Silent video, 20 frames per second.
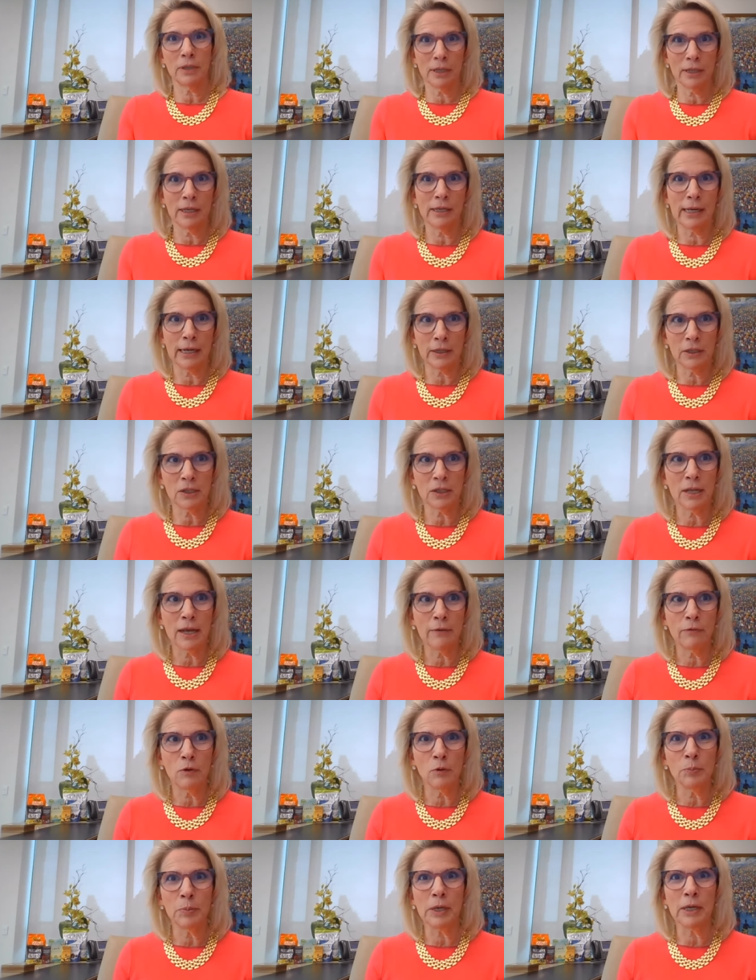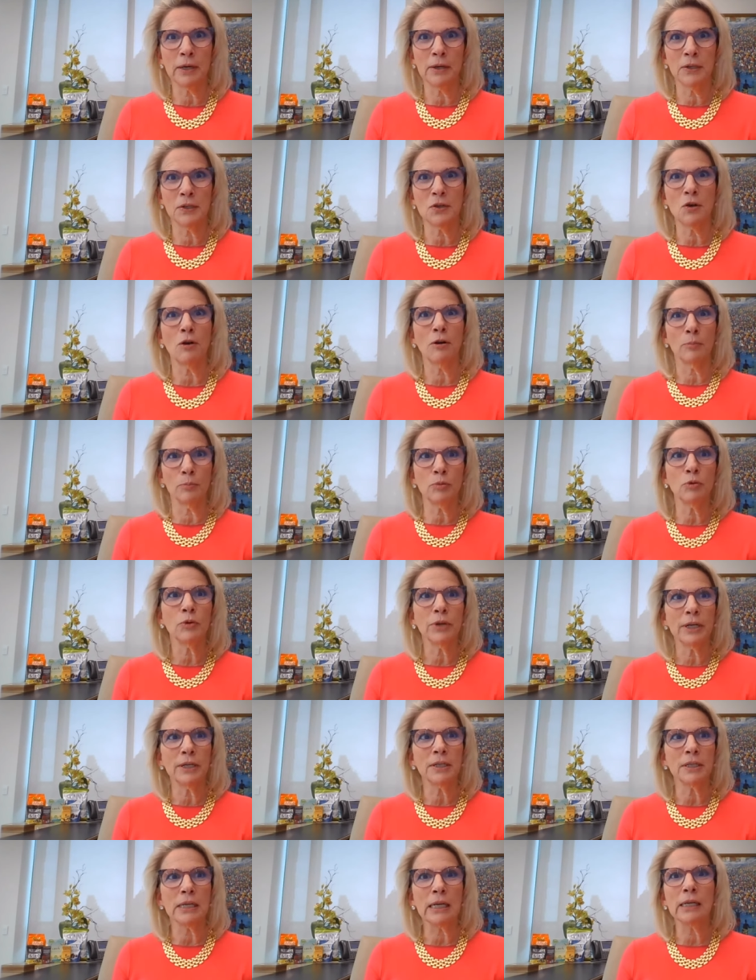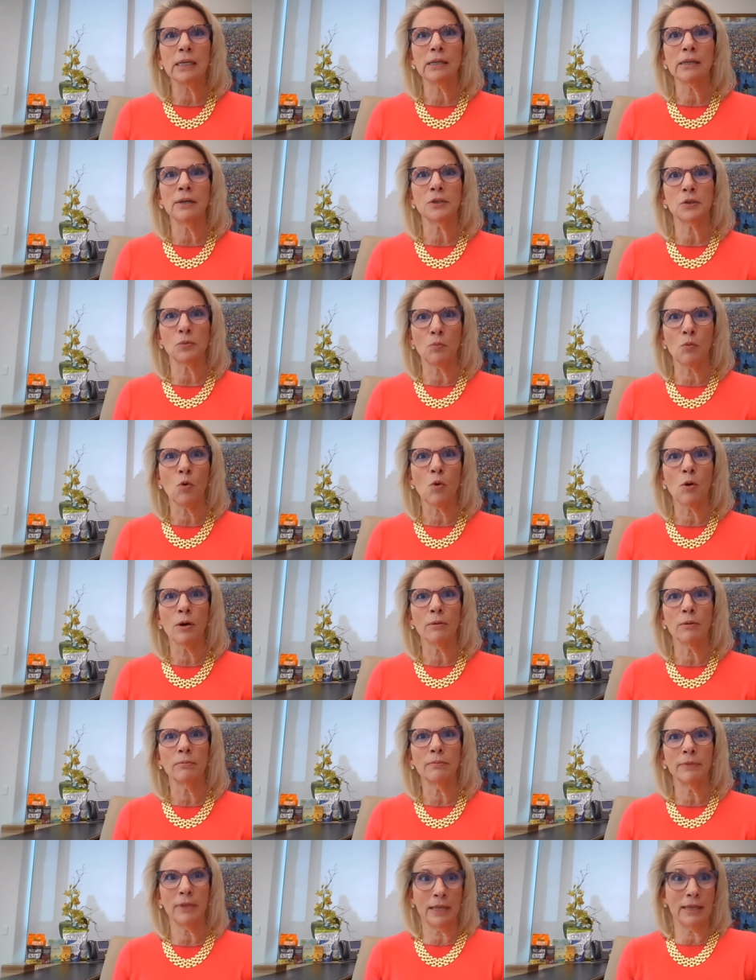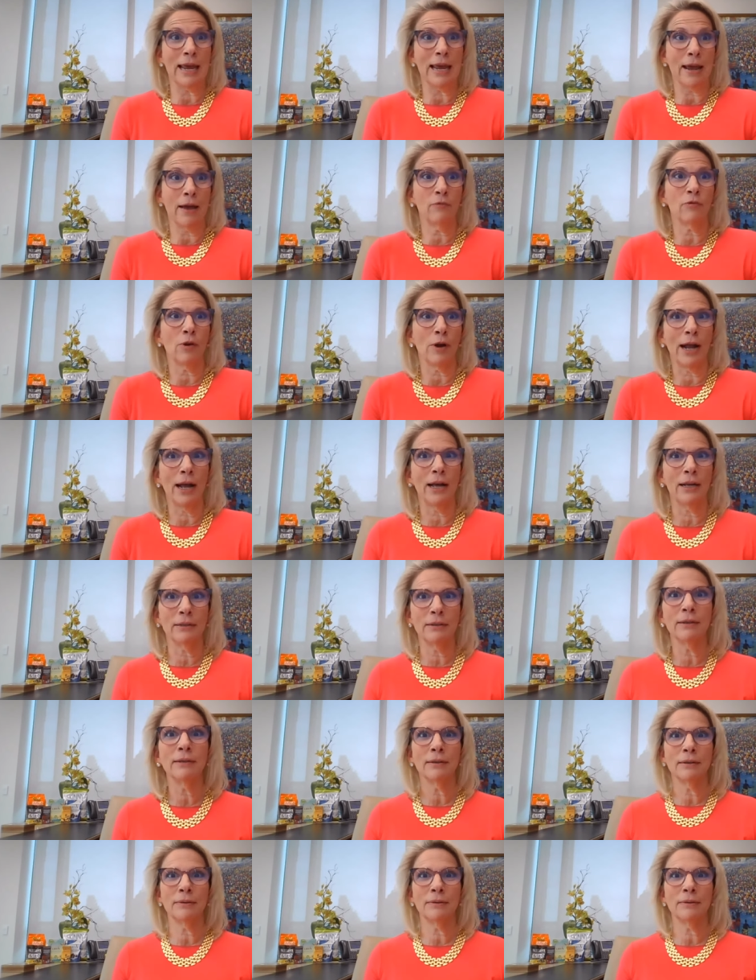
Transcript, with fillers: to the next level because our employees needed us more than they ever had.